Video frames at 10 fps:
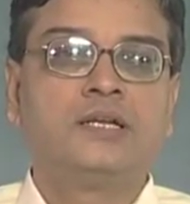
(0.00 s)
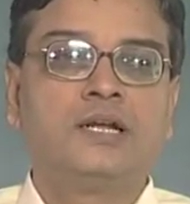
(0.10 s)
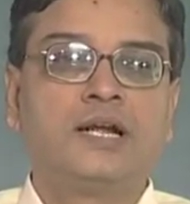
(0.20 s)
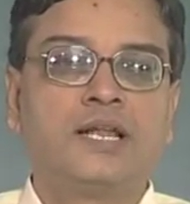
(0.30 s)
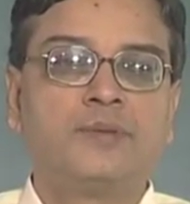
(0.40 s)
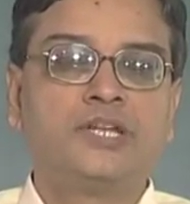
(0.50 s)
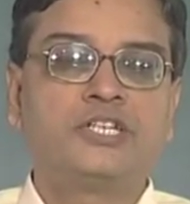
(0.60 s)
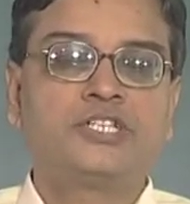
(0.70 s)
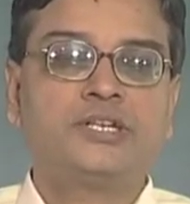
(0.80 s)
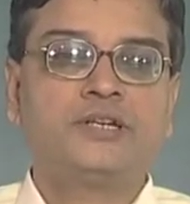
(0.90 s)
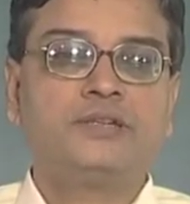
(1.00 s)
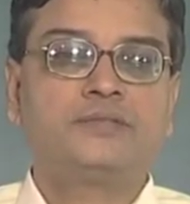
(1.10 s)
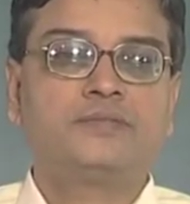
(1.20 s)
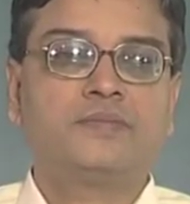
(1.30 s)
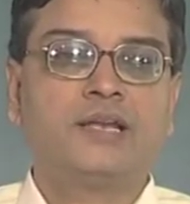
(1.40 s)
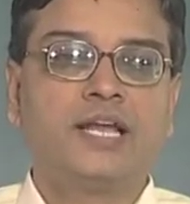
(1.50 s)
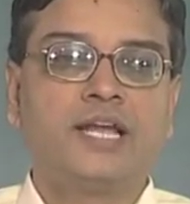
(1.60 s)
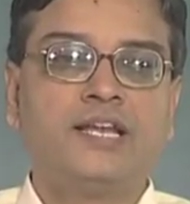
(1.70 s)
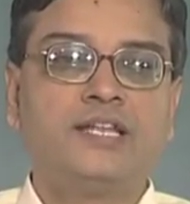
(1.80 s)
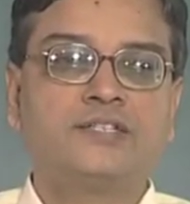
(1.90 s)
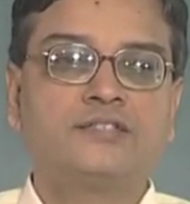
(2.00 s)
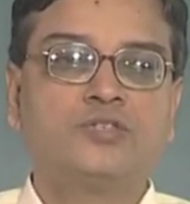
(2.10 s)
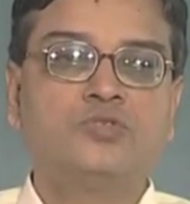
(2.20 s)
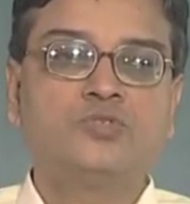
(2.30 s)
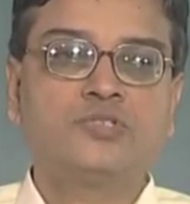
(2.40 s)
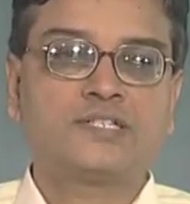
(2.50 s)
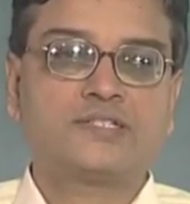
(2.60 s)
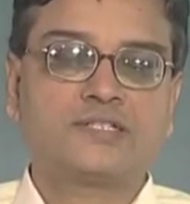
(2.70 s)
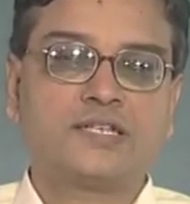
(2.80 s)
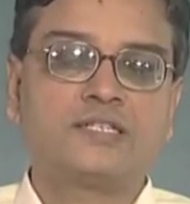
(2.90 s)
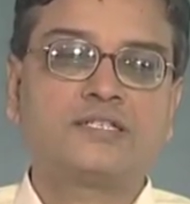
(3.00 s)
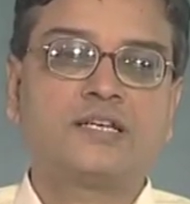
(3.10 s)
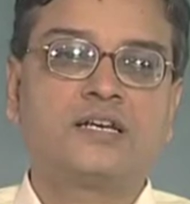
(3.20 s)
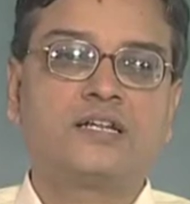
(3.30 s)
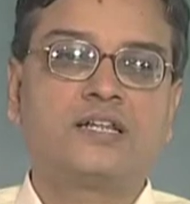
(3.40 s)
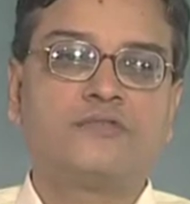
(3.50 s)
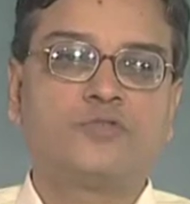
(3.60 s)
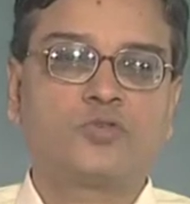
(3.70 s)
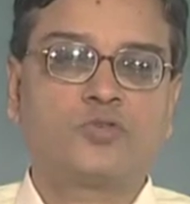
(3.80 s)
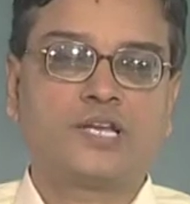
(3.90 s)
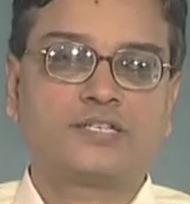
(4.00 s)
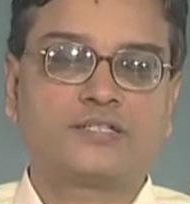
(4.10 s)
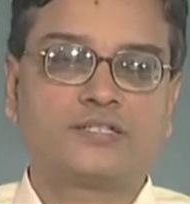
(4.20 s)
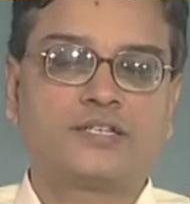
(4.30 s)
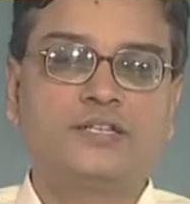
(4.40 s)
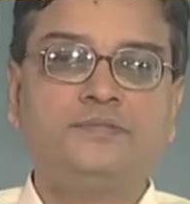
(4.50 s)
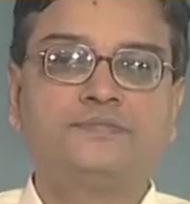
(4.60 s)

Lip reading: and I mentioned light is used as a sensor in photoelasticity.